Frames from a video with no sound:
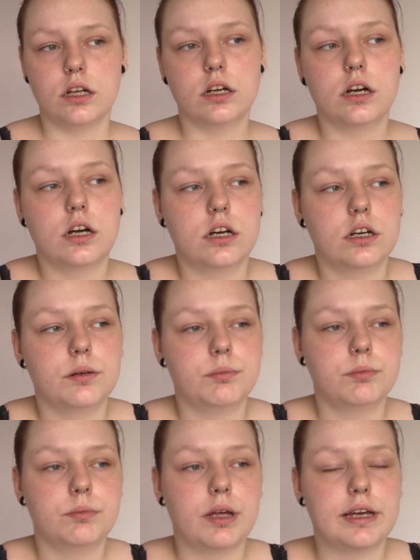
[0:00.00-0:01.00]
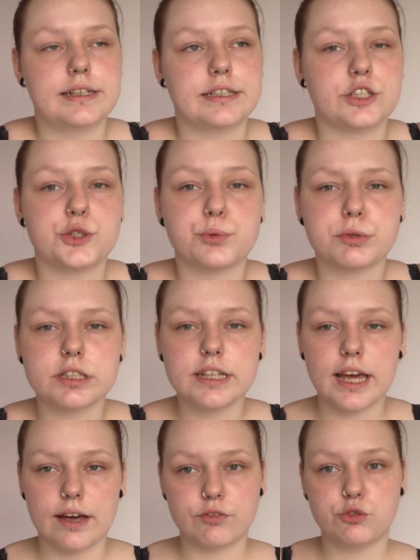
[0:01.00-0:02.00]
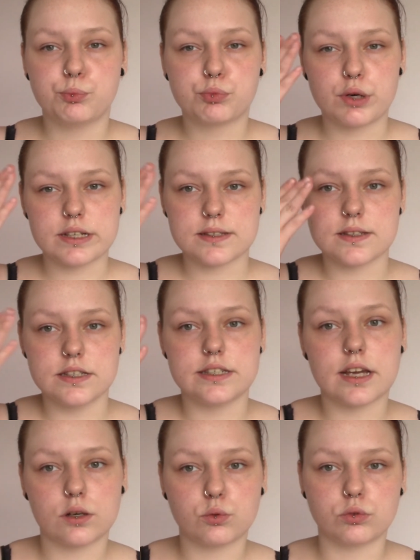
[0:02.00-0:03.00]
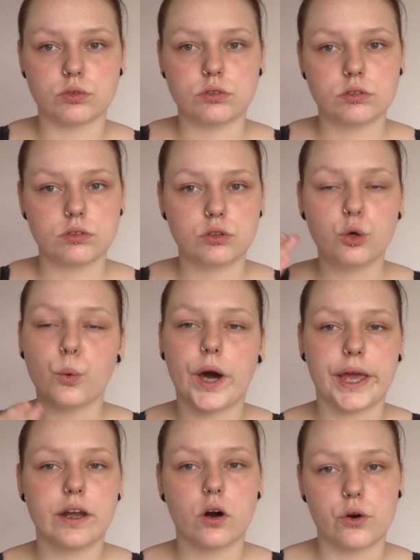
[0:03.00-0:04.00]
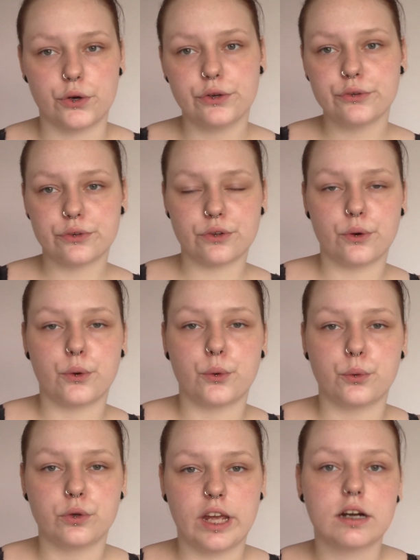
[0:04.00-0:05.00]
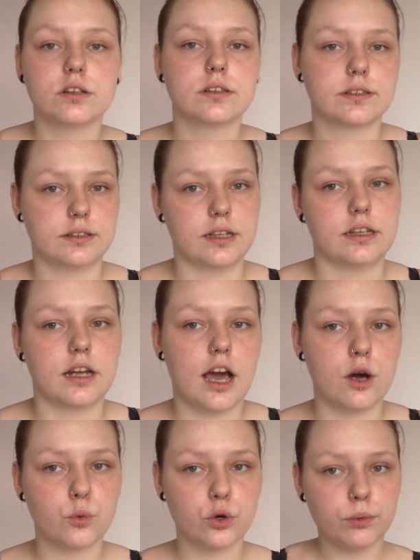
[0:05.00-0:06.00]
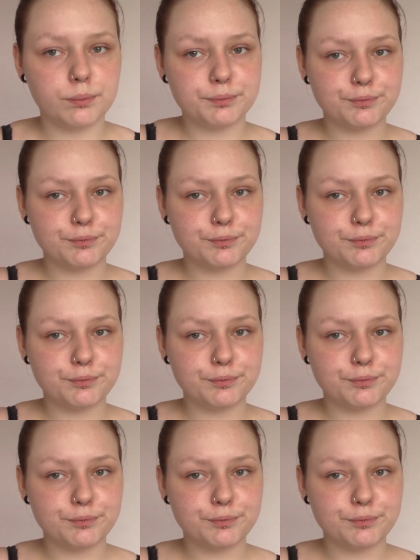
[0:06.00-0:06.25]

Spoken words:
And you really have to press it down quite hard so the hairs stay down.